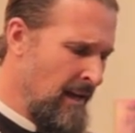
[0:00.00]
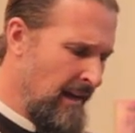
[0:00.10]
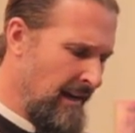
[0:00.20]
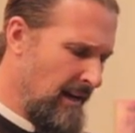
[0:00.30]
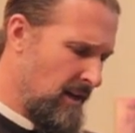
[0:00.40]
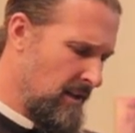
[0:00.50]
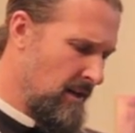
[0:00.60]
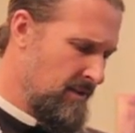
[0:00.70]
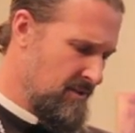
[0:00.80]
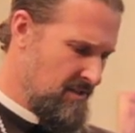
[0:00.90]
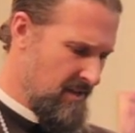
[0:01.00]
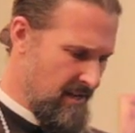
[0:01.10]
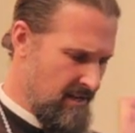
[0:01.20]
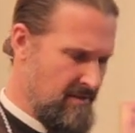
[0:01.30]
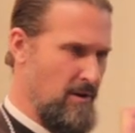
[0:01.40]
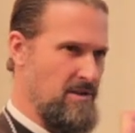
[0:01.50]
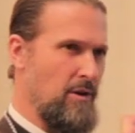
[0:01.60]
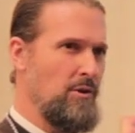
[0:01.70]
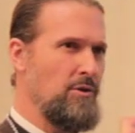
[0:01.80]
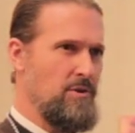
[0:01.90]
And I'll also say, as far as our
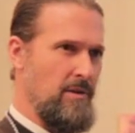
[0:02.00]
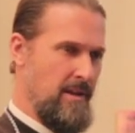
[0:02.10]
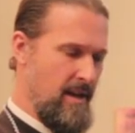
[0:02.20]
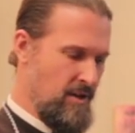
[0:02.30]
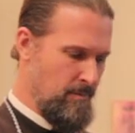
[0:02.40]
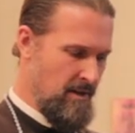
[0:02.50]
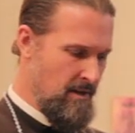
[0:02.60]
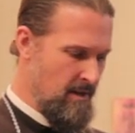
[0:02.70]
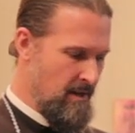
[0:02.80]
cultural engagement,